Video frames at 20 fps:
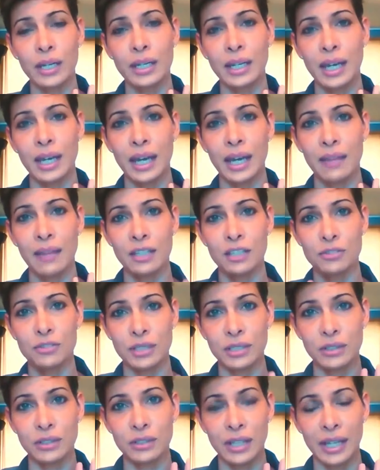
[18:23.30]
and the adrenal
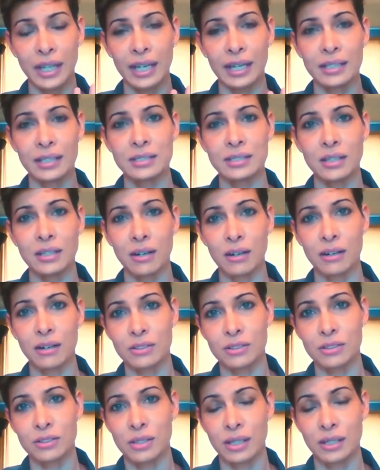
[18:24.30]
glands are another
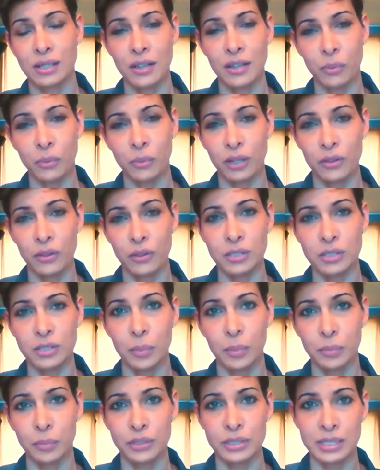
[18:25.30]
one of those coupled
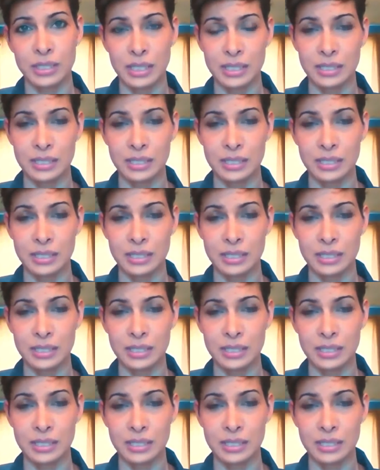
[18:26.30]
systems.